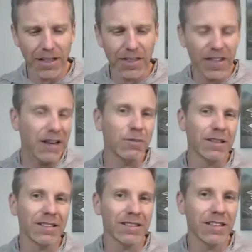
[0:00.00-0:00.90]
Then
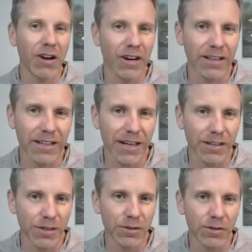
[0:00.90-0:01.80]
what does the architect
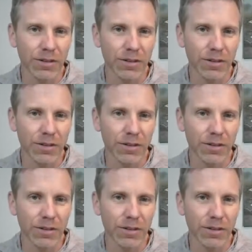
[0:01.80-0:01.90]
do?